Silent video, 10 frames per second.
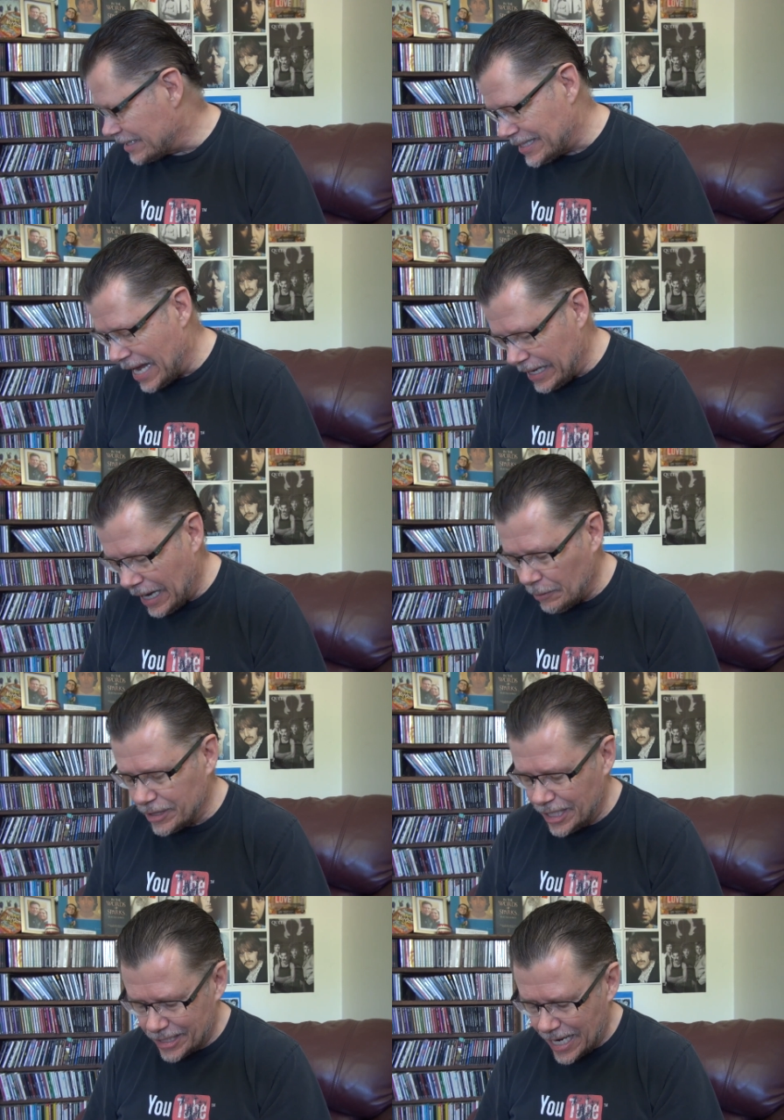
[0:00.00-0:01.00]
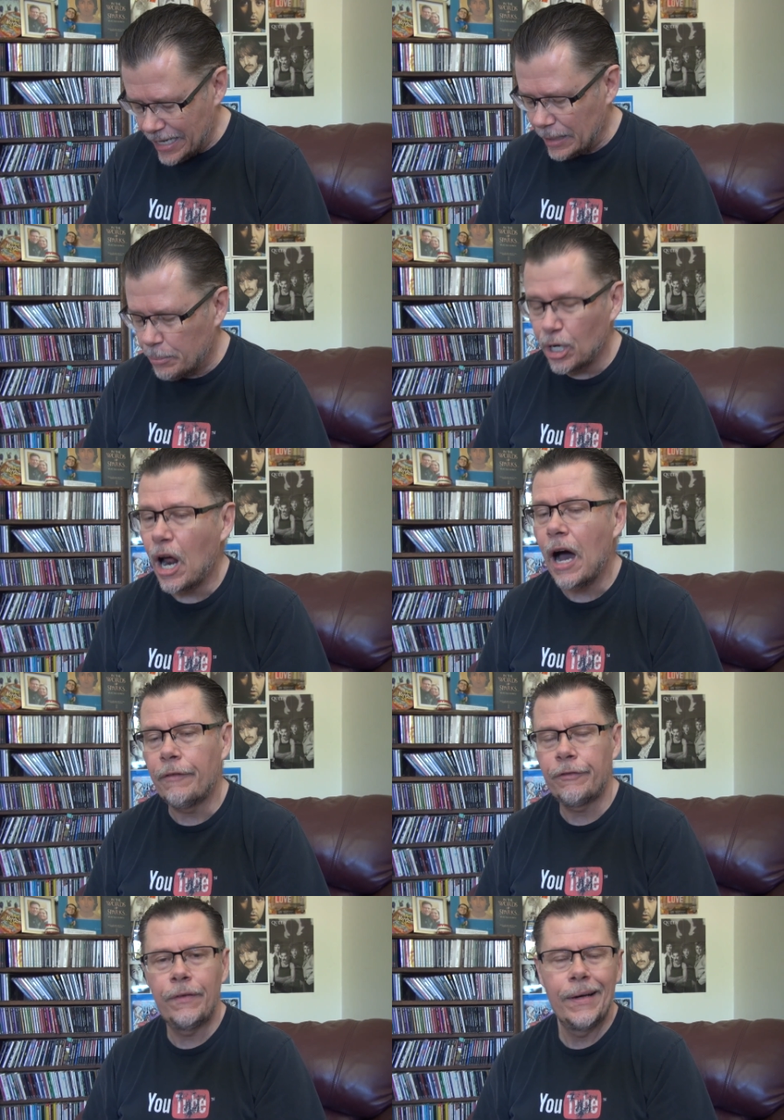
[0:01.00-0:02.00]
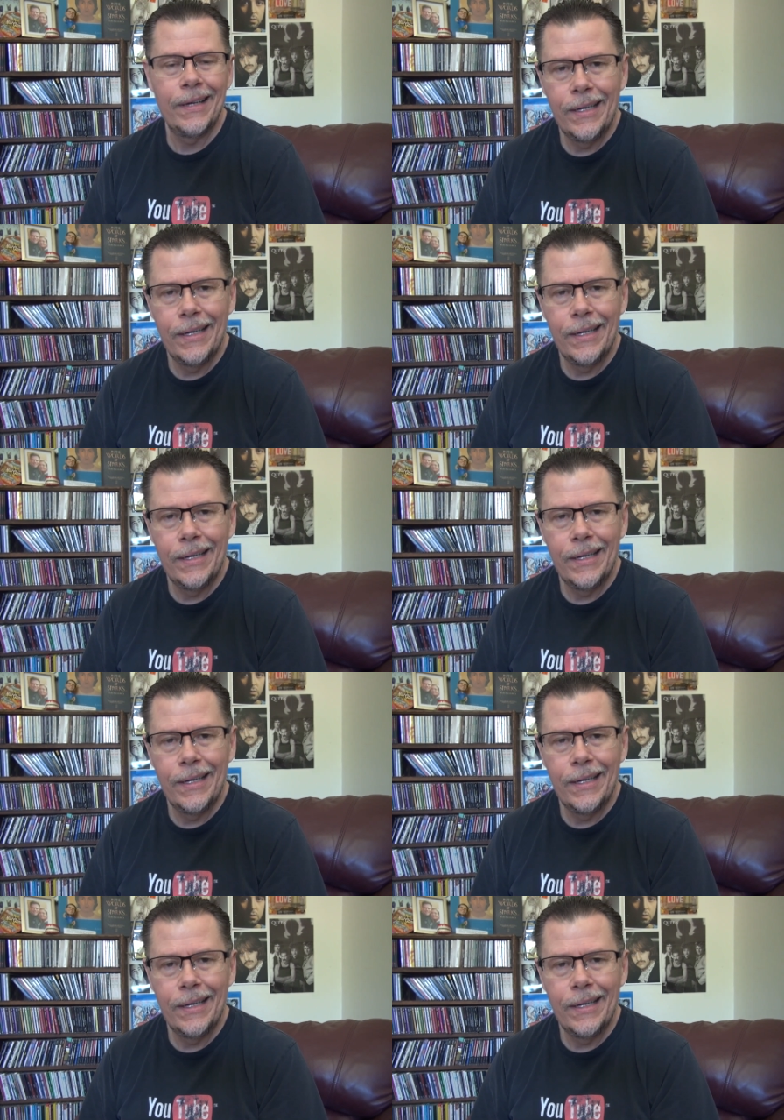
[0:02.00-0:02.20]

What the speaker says: to say. I was just kind of put off.